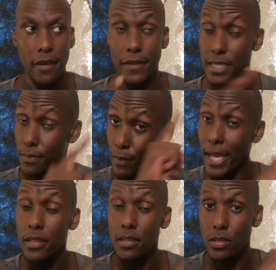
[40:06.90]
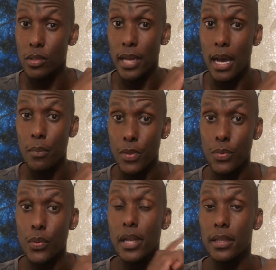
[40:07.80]
If it's meant to come
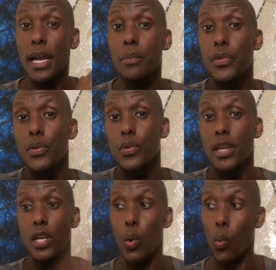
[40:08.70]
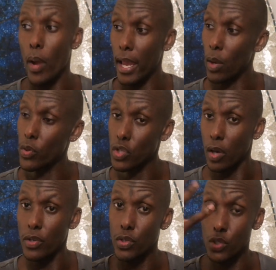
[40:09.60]
through, it'll come through in a way which
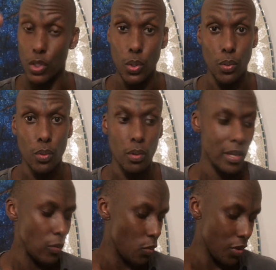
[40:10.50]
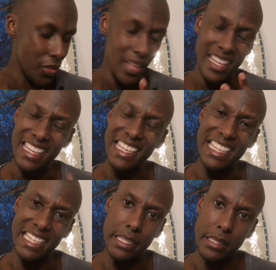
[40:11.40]
honors you with
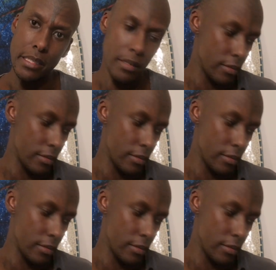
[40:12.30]
ease.